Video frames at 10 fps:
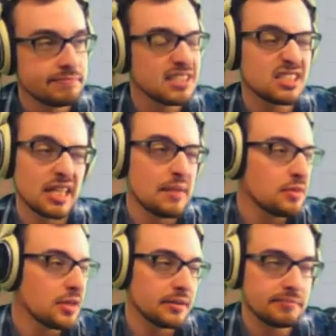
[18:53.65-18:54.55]
It's the same
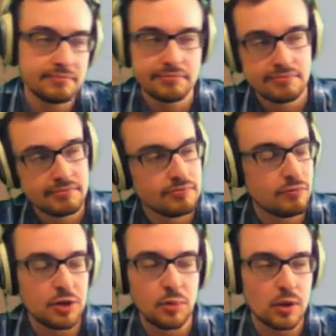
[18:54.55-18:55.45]
thing
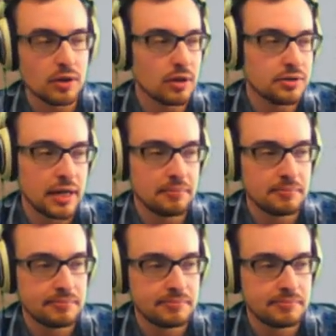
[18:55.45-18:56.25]
when you boil it all down.